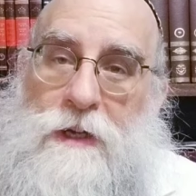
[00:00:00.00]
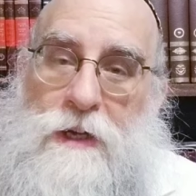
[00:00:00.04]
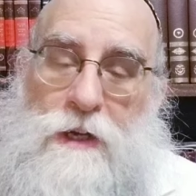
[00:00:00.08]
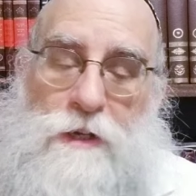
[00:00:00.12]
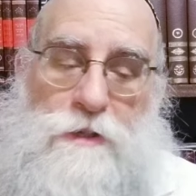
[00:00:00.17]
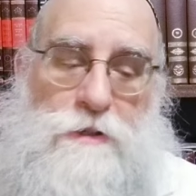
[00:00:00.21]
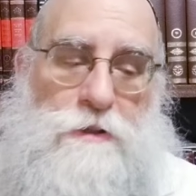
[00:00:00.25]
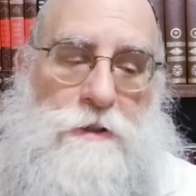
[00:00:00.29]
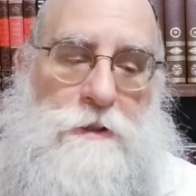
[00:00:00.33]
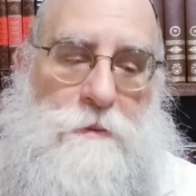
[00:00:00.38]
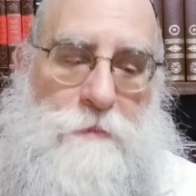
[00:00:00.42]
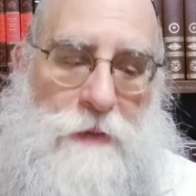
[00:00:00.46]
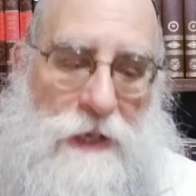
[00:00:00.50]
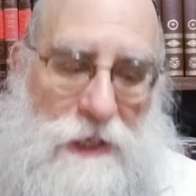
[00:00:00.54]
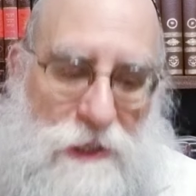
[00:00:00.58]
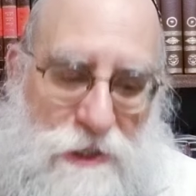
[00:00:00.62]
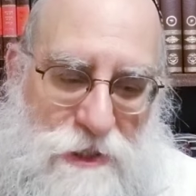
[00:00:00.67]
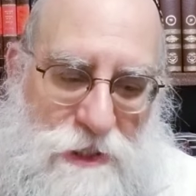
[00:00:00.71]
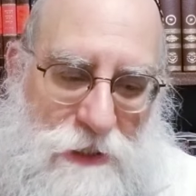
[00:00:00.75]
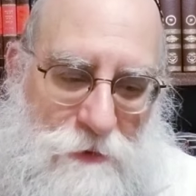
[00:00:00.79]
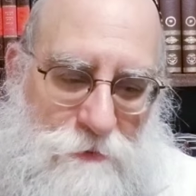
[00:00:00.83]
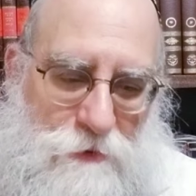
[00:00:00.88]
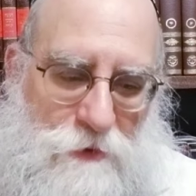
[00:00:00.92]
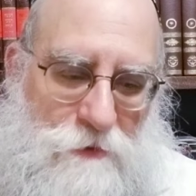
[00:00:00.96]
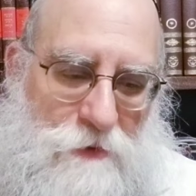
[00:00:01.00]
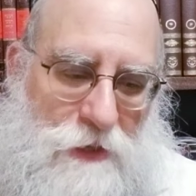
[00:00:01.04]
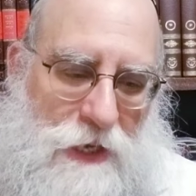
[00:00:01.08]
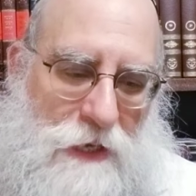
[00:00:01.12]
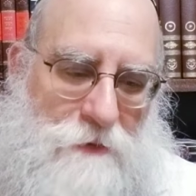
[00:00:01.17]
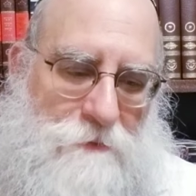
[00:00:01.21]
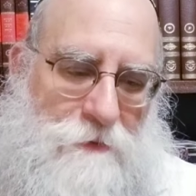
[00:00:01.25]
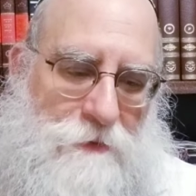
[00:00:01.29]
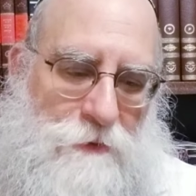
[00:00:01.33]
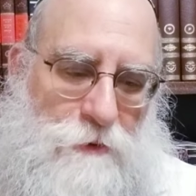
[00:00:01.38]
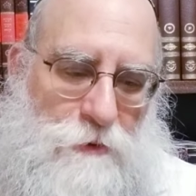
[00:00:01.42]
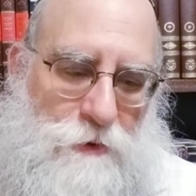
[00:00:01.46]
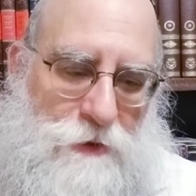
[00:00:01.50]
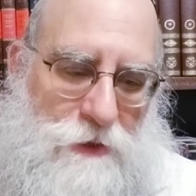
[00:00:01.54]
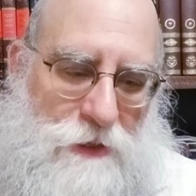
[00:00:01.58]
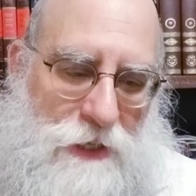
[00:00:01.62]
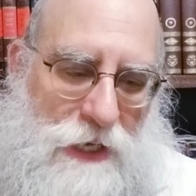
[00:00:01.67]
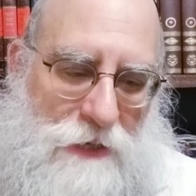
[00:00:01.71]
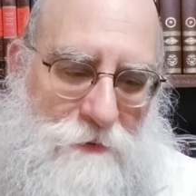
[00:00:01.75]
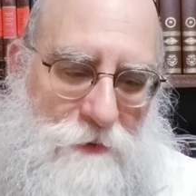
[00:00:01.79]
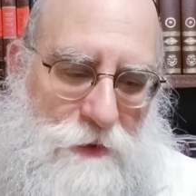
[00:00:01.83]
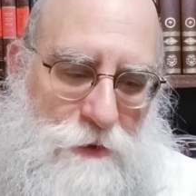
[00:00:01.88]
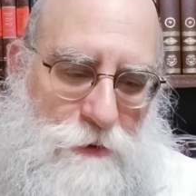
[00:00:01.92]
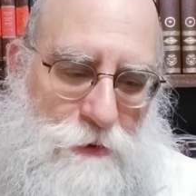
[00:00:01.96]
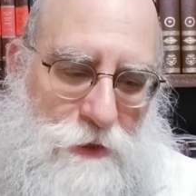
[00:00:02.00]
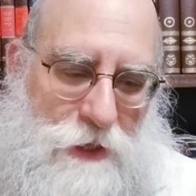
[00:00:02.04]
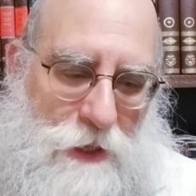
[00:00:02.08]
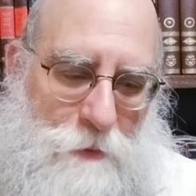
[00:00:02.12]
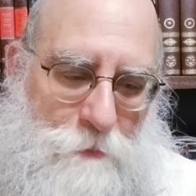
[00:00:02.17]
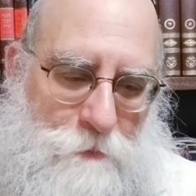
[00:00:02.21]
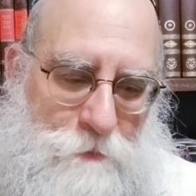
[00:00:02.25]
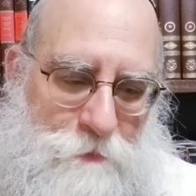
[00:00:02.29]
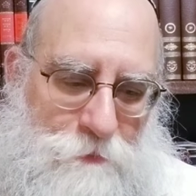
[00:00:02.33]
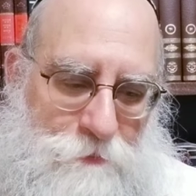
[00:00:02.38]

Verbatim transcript: So the Baal Shem Tov gave, gave it to them.